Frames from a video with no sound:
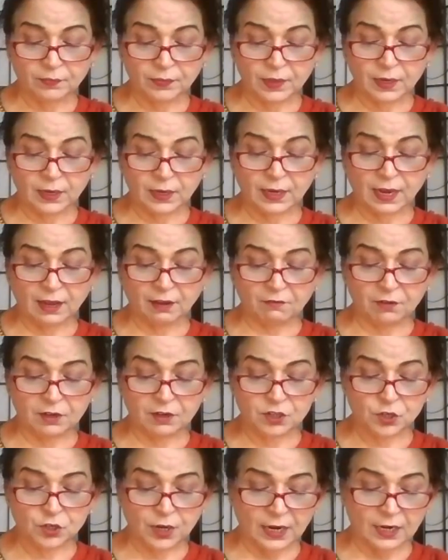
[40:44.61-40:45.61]
The
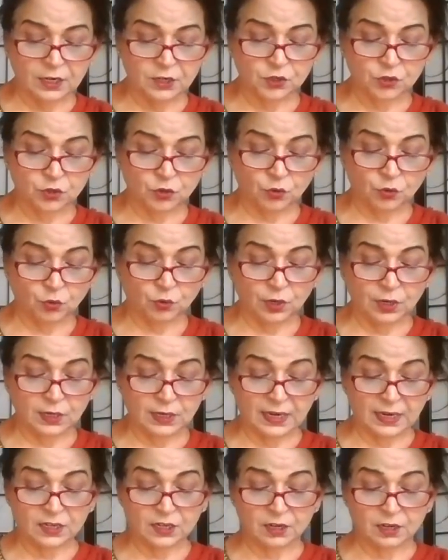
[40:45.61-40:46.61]
devilish heads grew
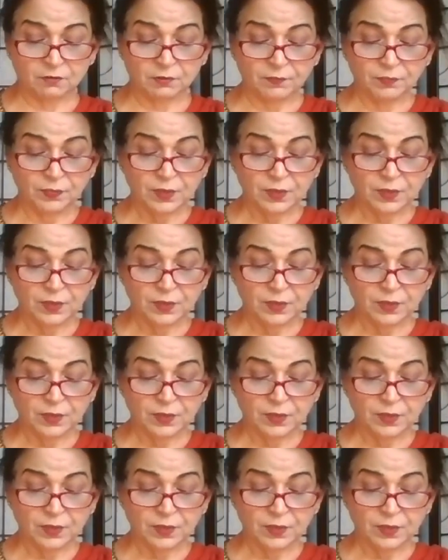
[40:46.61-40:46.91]
attentive.